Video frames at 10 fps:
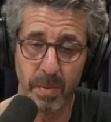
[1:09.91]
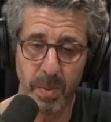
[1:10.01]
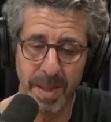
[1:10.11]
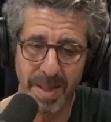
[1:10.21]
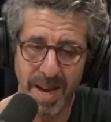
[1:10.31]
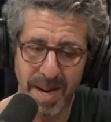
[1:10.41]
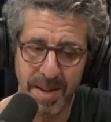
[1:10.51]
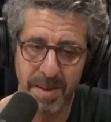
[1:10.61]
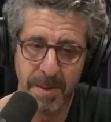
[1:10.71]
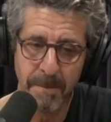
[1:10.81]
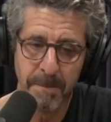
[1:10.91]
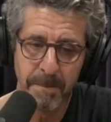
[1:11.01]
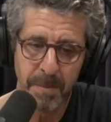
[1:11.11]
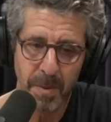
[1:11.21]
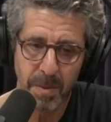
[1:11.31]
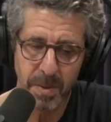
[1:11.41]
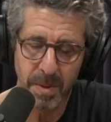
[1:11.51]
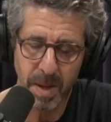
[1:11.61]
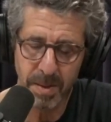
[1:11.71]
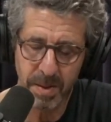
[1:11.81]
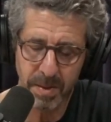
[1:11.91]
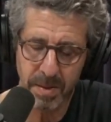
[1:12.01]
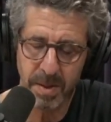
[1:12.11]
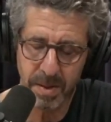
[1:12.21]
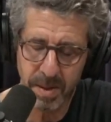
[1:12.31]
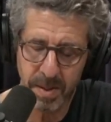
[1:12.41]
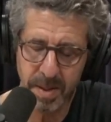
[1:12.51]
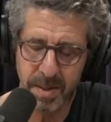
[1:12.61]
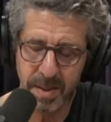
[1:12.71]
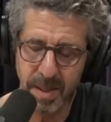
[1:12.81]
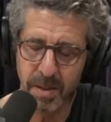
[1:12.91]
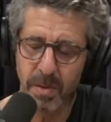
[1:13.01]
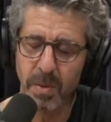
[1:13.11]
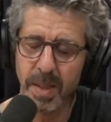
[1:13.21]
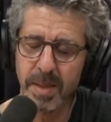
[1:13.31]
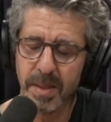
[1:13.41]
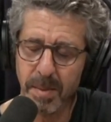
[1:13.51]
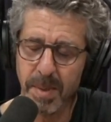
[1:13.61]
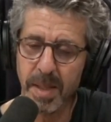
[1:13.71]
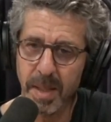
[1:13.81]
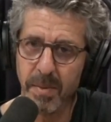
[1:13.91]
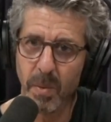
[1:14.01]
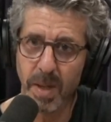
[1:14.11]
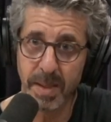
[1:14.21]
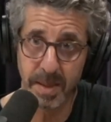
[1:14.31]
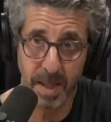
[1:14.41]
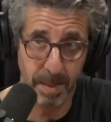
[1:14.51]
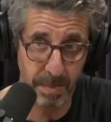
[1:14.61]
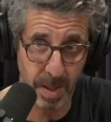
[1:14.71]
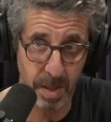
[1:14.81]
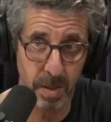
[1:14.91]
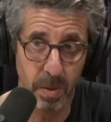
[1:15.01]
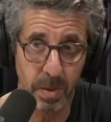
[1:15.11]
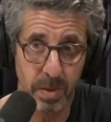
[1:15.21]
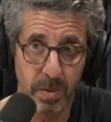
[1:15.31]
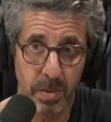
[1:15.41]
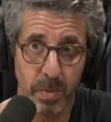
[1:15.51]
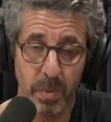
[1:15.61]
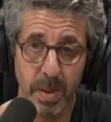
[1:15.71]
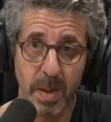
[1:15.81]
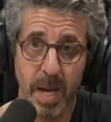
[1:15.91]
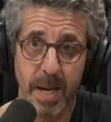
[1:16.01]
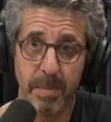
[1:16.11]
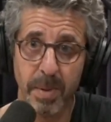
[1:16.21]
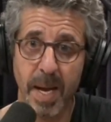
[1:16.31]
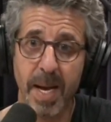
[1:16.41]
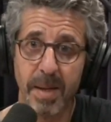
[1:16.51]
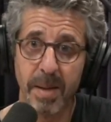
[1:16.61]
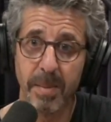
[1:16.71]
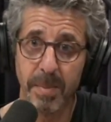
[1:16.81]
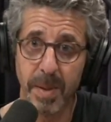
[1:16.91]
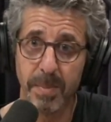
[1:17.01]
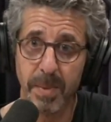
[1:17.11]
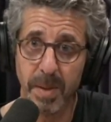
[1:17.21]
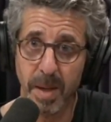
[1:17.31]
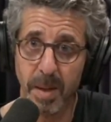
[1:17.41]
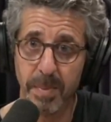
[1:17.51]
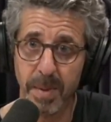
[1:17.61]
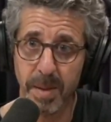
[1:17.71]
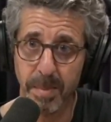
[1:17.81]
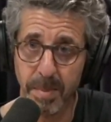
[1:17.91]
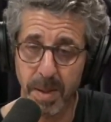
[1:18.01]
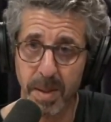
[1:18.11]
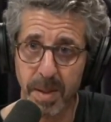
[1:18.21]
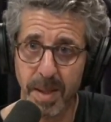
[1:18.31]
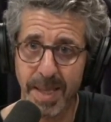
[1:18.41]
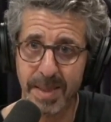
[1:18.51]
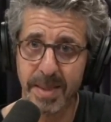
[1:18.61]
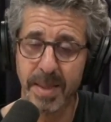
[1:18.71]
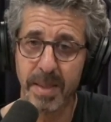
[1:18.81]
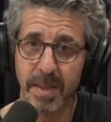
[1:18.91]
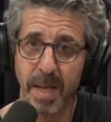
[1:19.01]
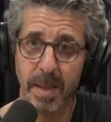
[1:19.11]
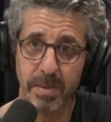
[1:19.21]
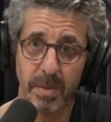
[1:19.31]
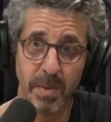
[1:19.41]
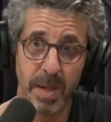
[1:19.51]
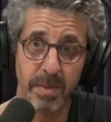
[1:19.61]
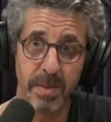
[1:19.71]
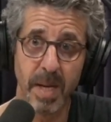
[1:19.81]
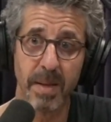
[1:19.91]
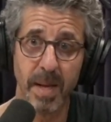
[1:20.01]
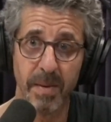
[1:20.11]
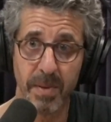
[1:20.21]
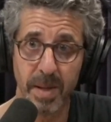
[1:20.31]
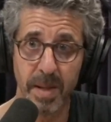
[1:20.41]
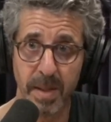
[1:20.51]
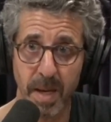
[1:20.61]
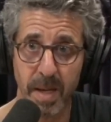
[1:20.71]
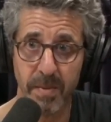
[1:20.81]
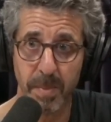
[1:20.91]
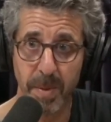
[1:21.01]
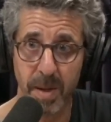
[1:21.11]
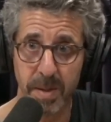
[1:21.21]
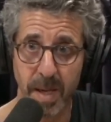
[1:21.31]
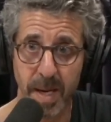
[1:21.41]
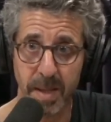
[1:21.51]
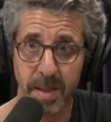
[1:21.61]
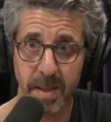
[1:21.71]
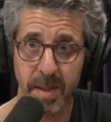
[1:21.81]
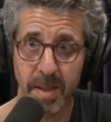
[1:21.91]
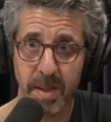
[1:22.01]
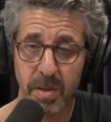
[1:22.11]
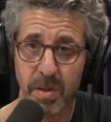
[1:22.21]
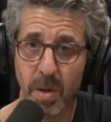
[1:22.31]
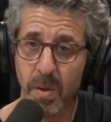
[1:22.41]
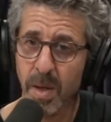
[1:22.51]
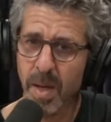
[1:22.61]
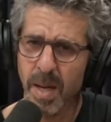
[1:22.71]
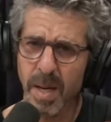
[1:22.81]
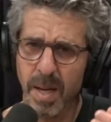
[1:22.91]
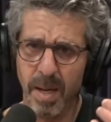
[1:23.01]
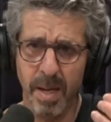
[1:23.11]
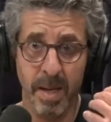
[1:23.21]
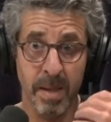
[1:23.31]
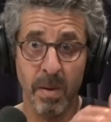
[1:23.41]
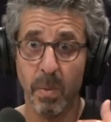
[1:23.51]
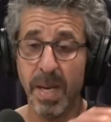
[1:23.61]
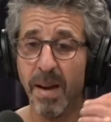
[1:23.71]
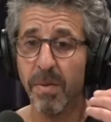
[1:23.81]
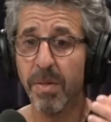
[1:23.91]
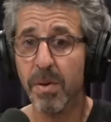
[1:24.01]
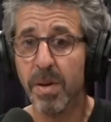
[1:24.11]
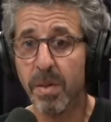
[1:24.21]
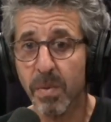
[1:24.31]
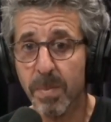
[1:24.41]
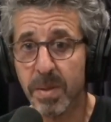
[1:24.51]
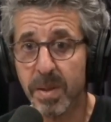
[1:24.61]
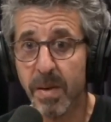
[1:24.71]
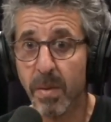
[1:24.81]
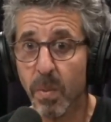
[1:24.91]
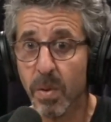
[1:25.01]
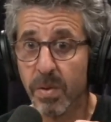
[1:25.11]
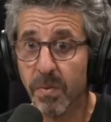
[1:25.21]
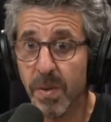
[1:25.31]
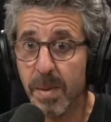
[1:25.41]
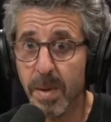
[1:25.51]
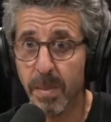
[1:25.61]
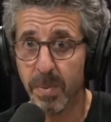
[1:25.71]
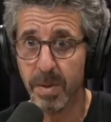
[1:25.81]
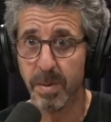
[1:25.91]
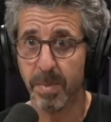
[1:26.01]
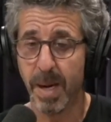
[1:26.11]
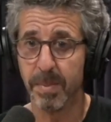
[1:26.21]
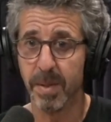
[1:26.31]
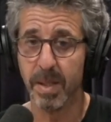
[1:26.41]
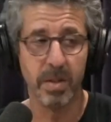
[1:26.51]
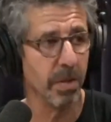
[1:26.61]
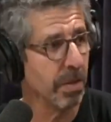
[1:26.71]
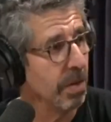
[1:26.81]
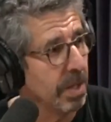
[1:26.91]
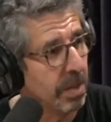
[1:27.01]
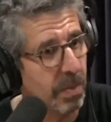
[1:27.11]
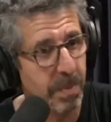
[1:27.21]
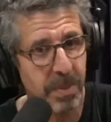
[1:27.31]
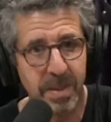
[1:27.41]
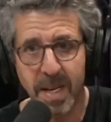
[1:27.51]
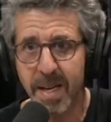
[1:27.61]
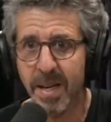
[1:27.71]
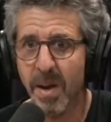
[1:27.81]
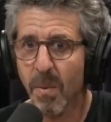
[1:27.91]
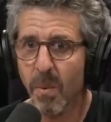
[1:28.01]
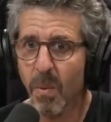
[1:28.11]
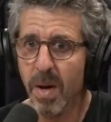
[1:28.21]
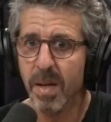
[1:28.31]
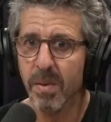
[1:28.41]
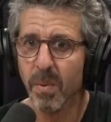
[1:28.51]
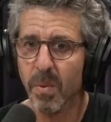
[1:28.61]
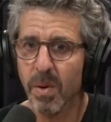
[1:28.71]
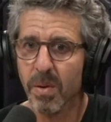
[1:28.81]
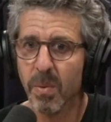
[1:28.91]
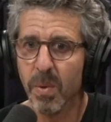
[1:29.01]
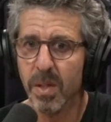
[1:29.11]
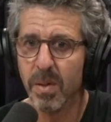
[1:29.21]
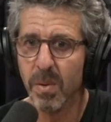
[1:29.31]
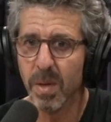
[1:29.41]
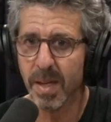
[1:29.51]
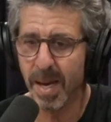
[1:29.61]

We lock, and this statistic sounds crazy to me even when I say it, but I know it's true. We lock black people up in America at 6 times the rate of South Africa at the height of apartheid. So we have 33% of the world's female prison population. 33%? What in the world are we doing?